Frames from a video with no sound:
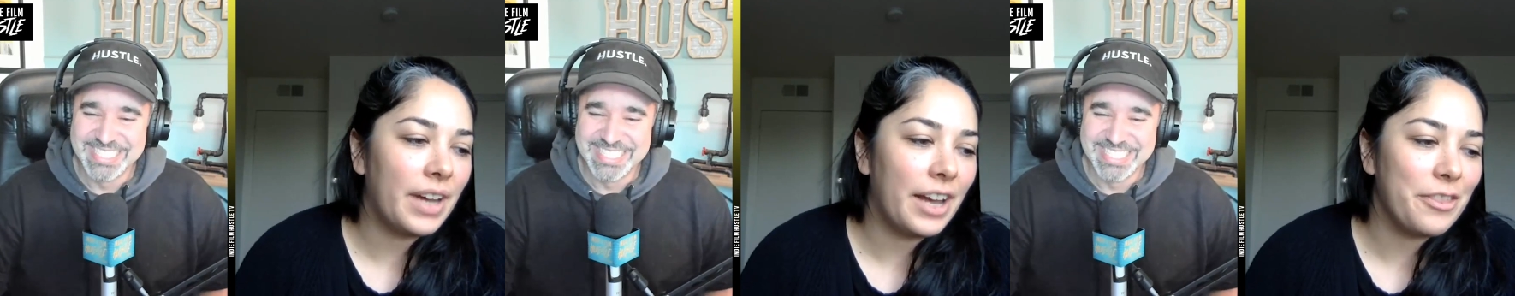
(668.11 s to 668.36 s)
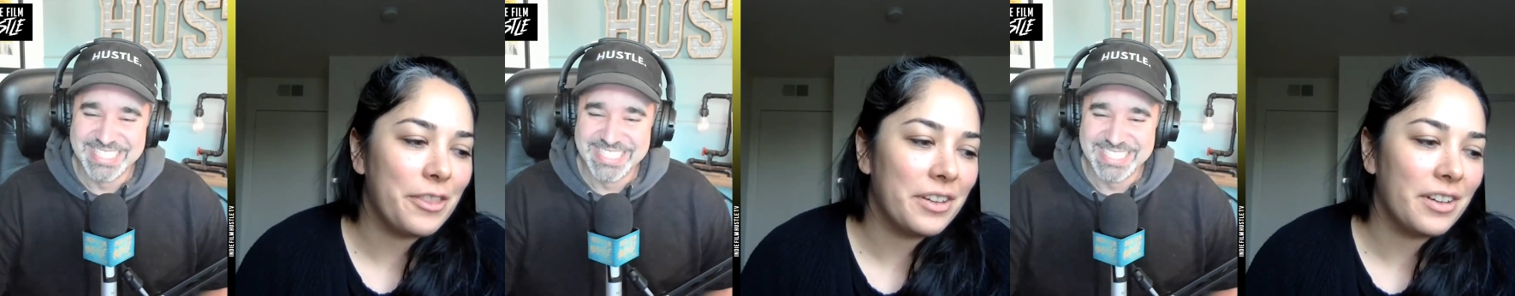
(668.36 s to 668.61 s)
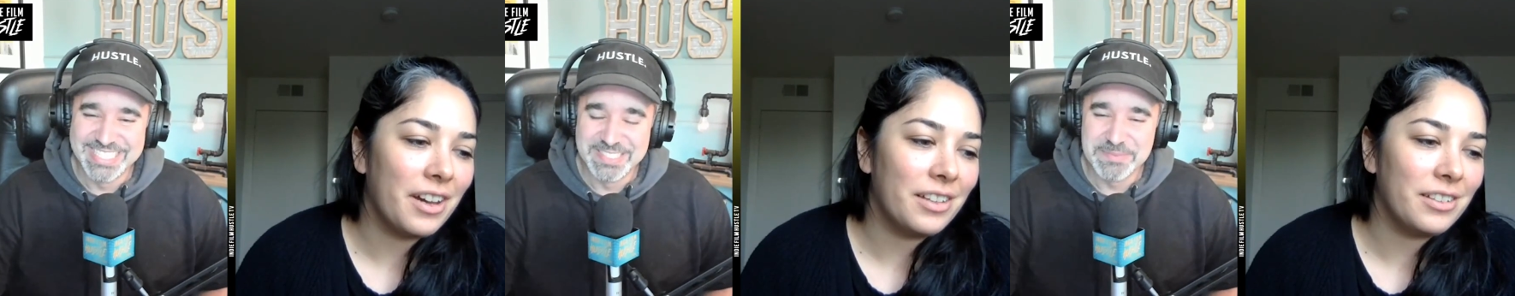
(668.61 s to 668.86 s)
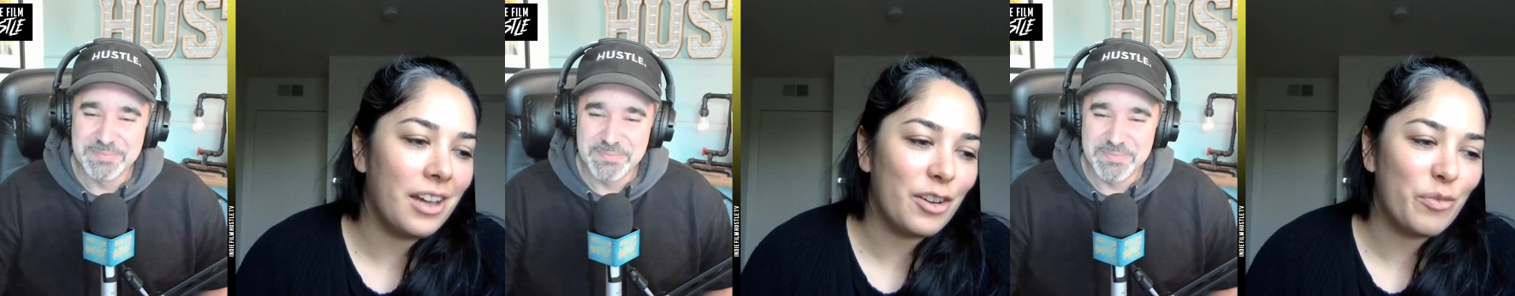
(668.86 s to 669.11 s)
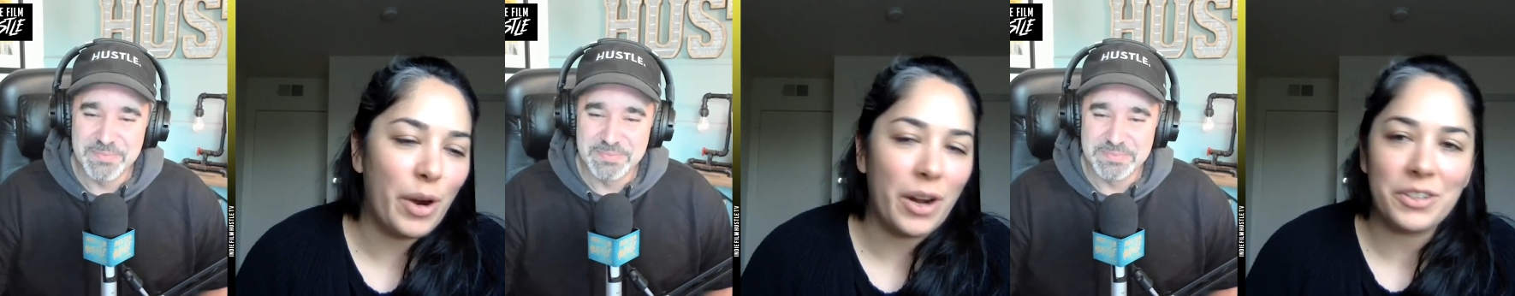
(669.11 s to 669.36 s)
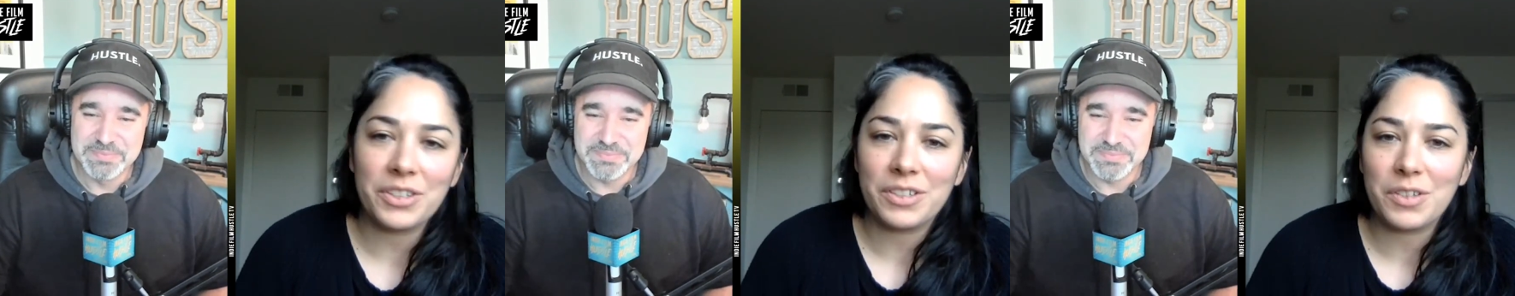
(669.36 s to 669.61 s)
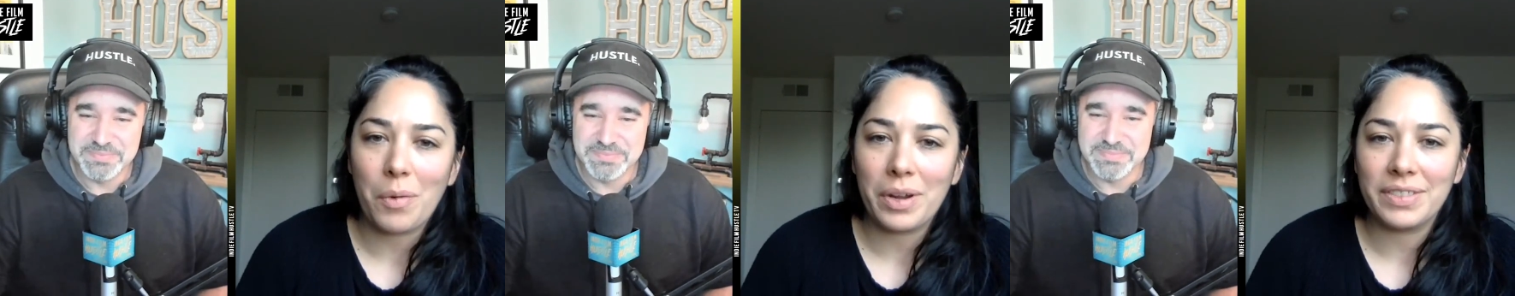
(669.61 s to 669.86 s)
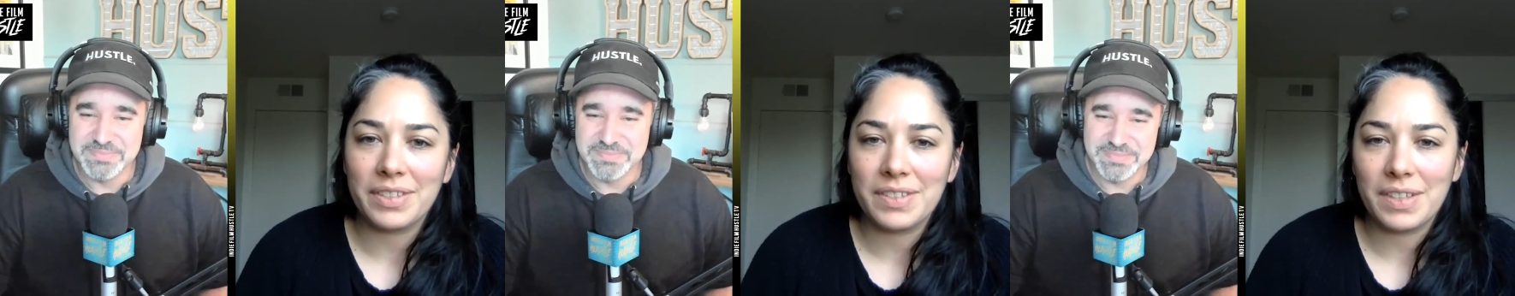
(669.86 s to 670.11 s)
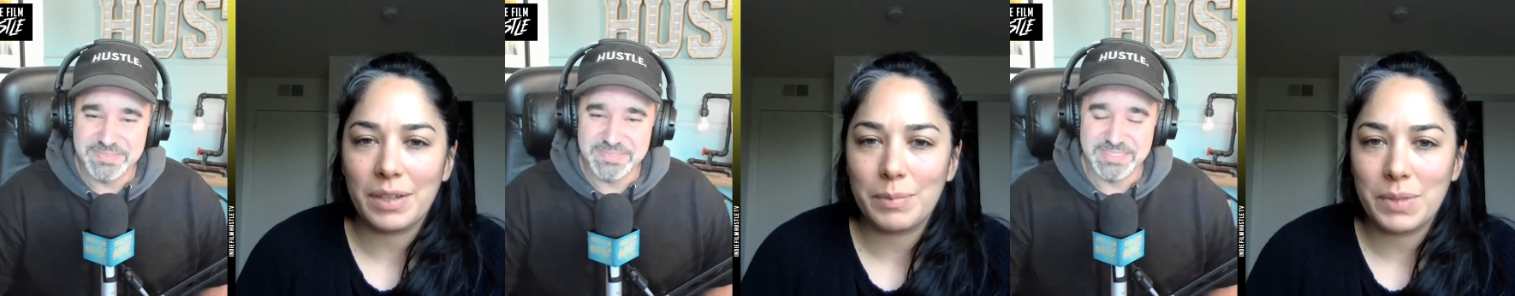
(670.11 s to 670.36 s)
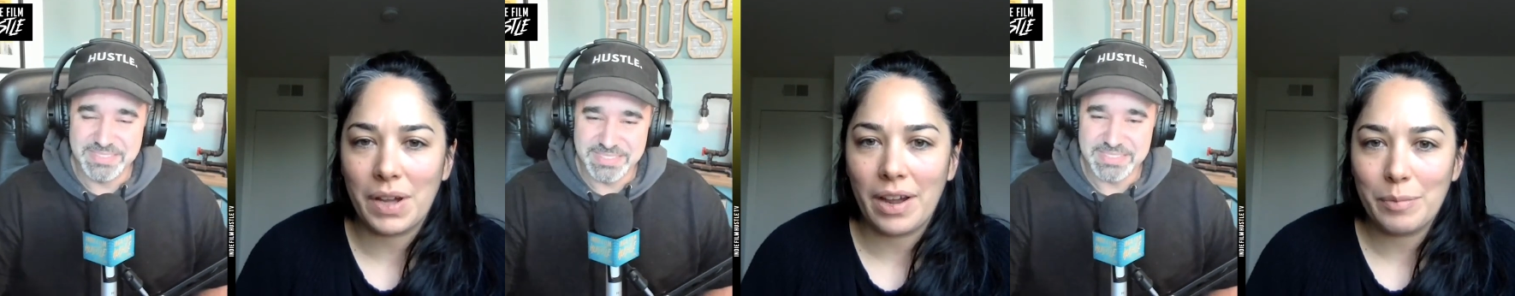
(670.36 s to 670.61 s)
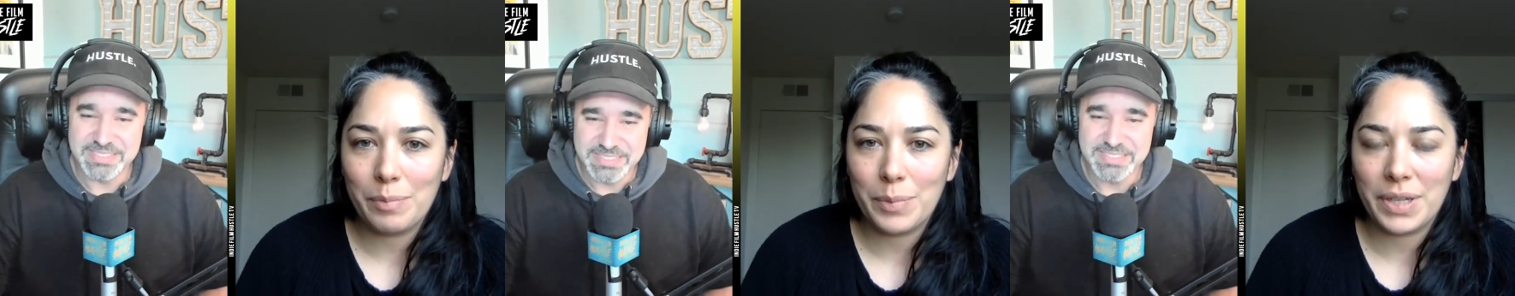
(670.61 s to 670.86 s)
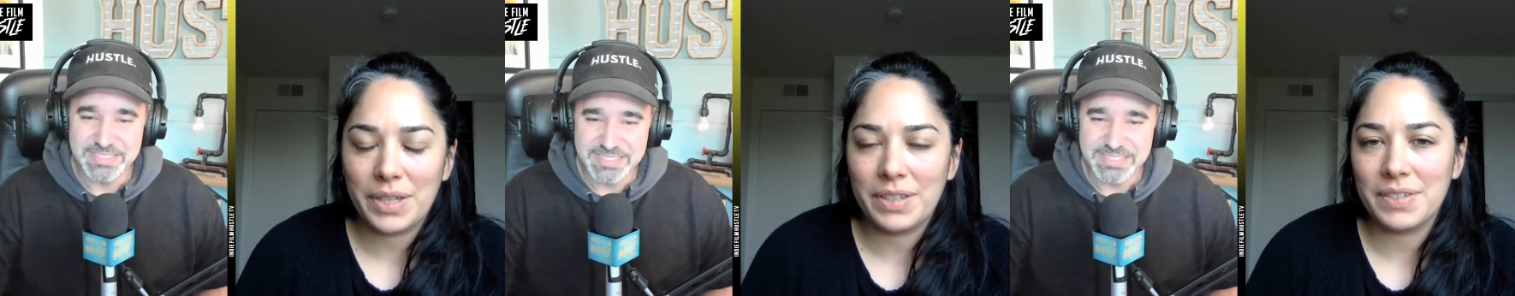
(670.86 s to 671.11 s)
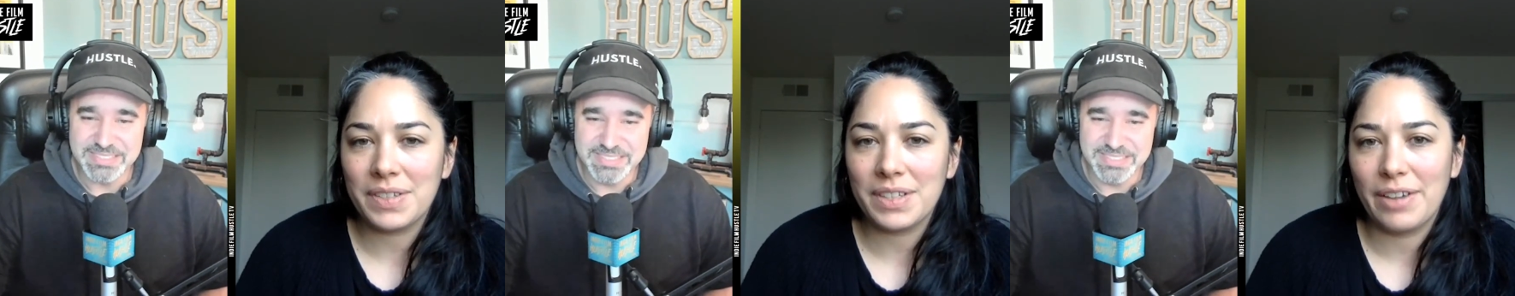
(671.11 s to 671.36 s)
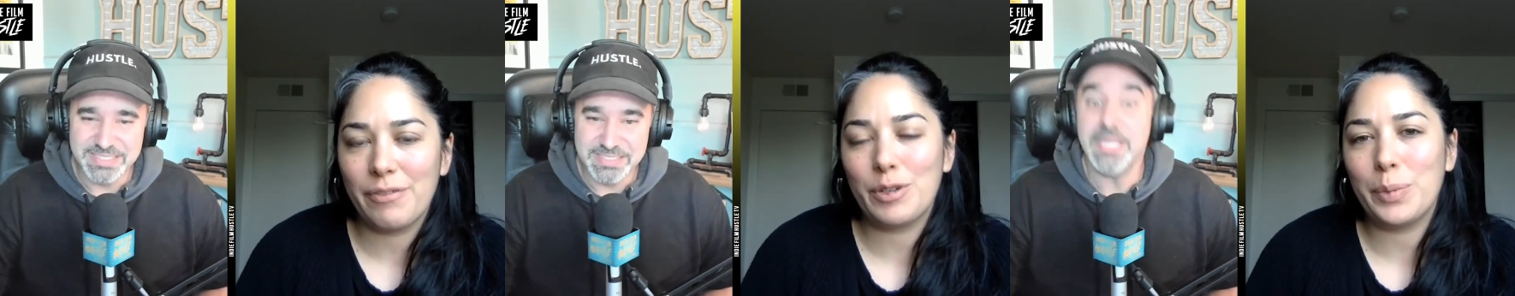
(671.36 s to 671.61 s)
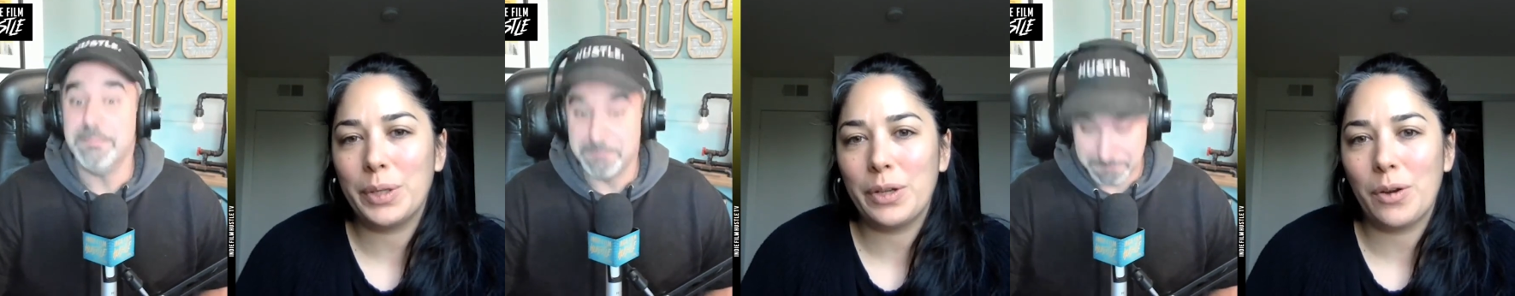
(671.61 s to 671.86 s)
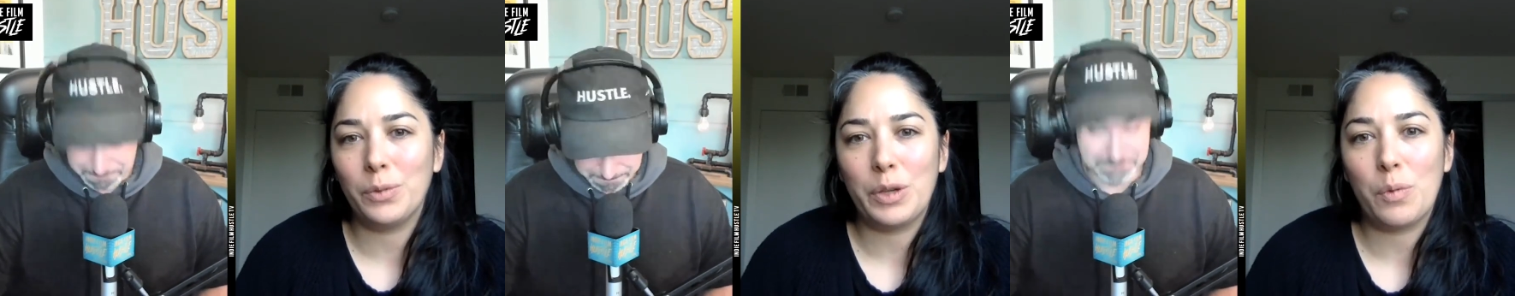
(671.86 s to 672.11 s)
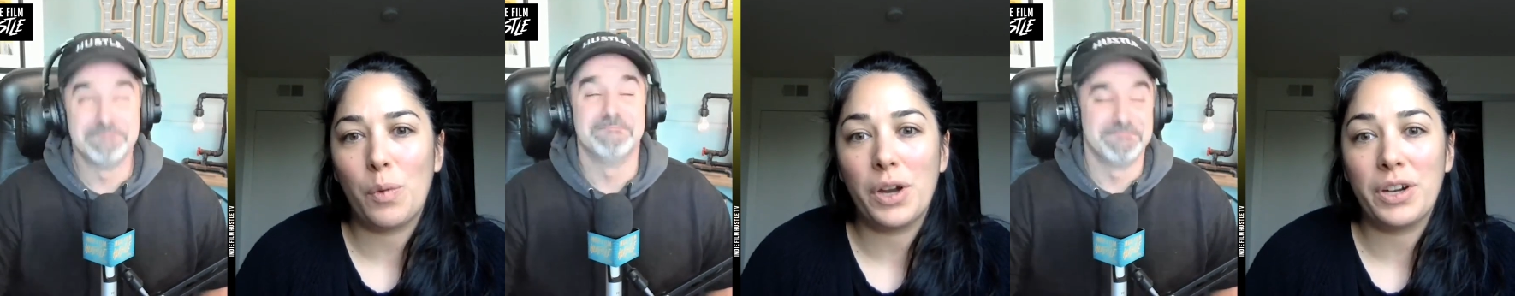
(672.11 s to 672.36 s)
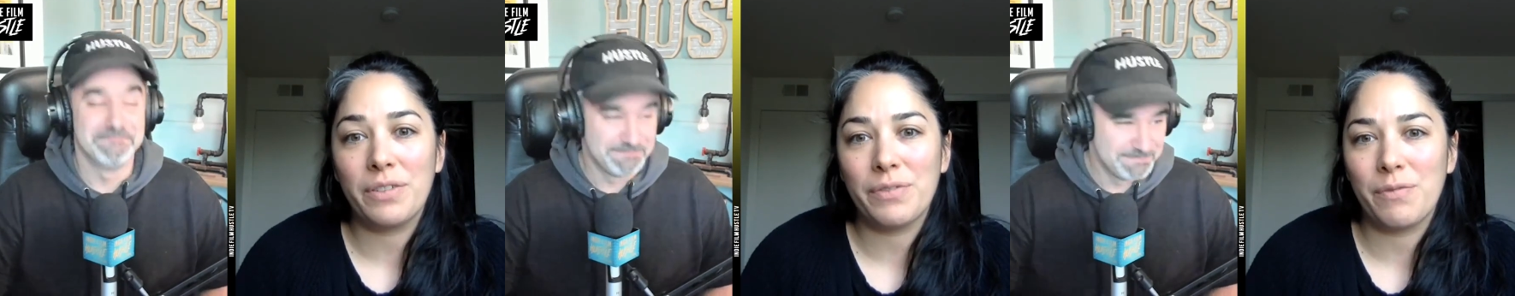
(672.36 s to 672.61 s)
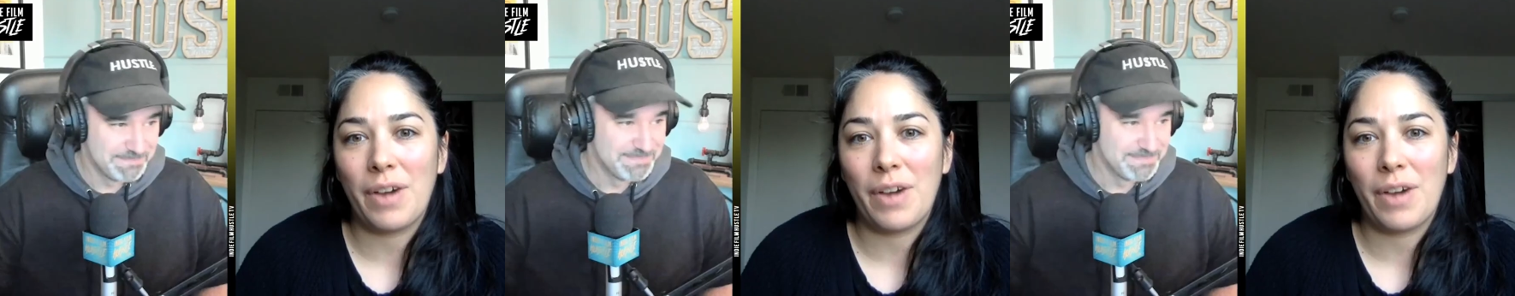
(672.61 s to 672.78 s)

Speaker 1: I think a lot of projects going at the same time because inevitably yep. only one of the